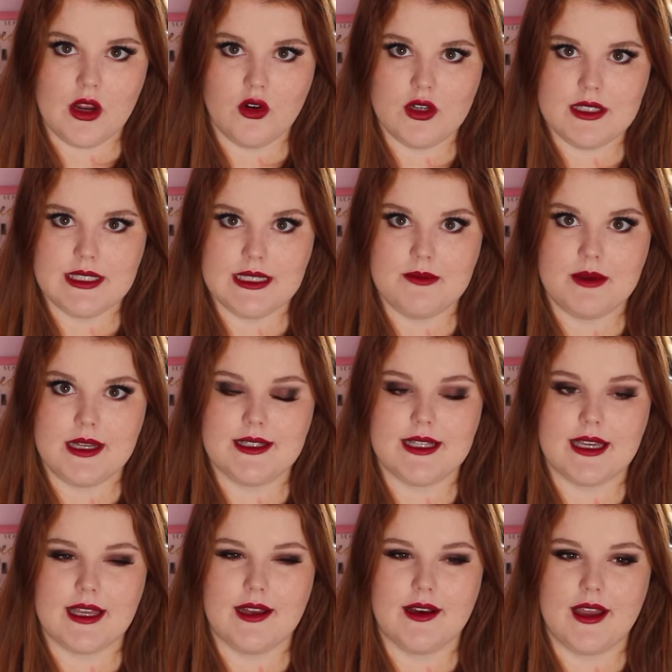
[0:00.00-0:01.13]
I go to sleep because
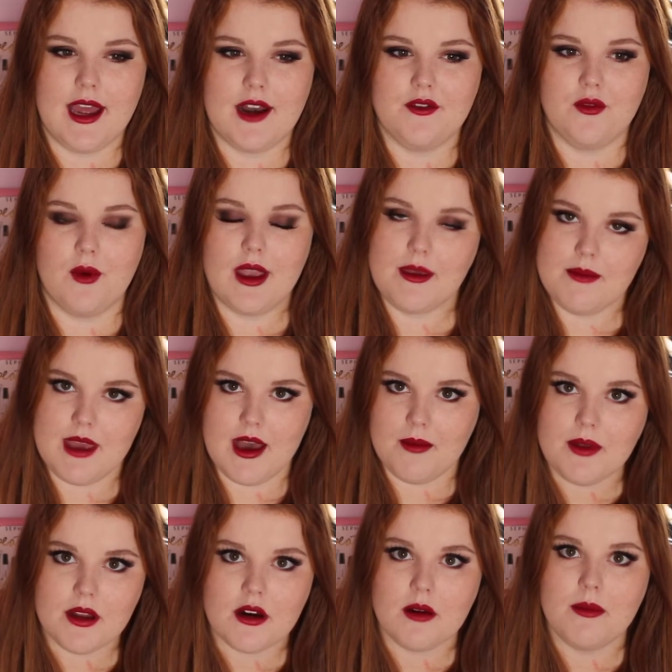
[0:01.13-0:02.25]
it can kind of wake me
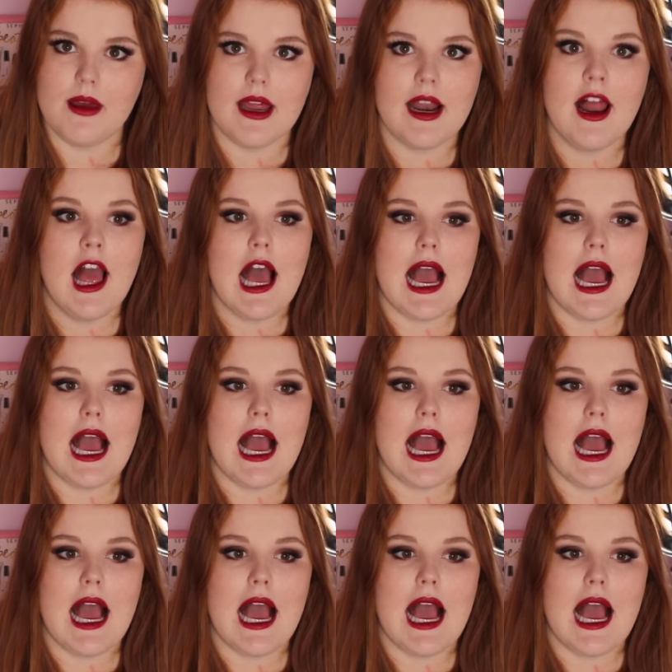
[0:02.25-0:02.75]
up a little bit.